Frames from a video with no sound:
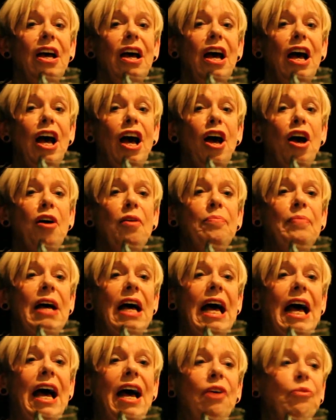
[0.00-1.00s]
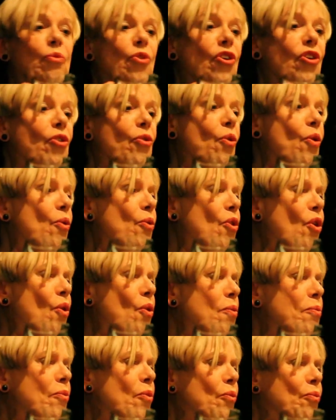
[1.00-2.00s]

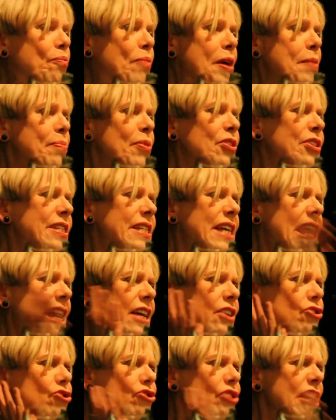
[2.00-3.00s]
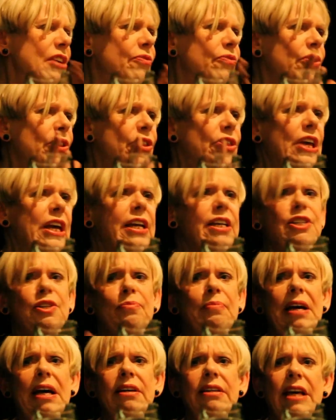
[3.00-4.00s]
or people saying dreadful things
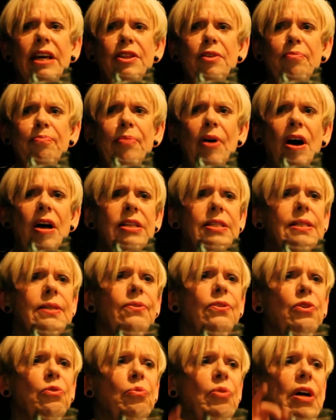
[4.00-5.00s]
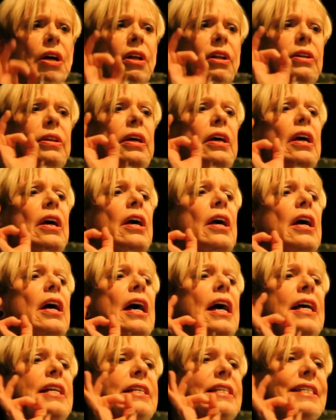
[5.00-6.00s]
about other parts of the world,
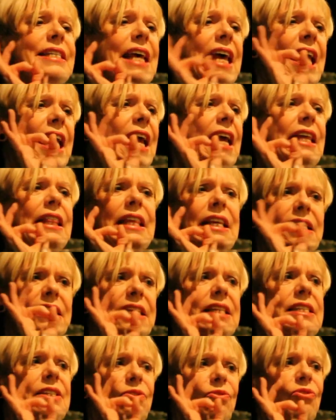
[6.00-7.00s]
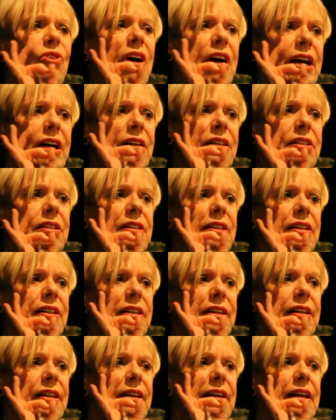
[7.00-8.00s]
and say, this isn't right.
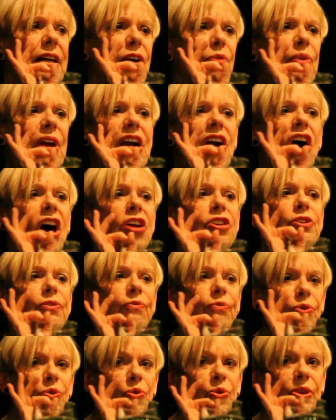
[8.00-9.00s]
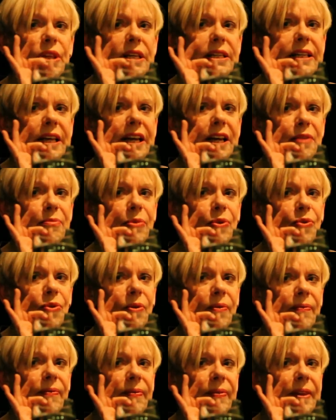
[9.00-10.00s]
We can't afford this
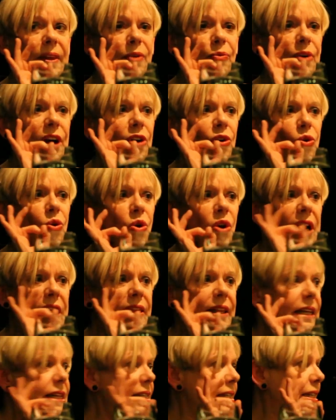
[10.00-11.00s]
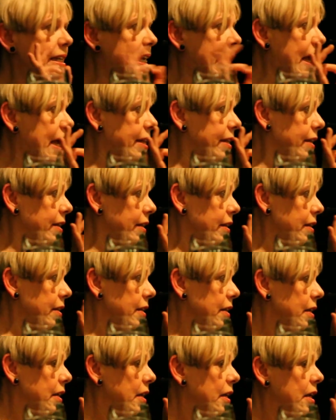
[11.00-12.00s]
anymore. We're all in this together.
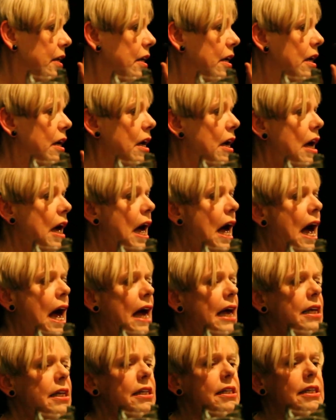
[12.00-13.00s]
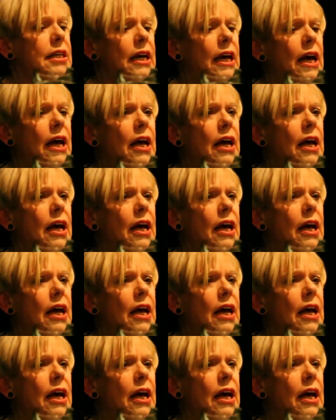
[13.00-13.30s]
And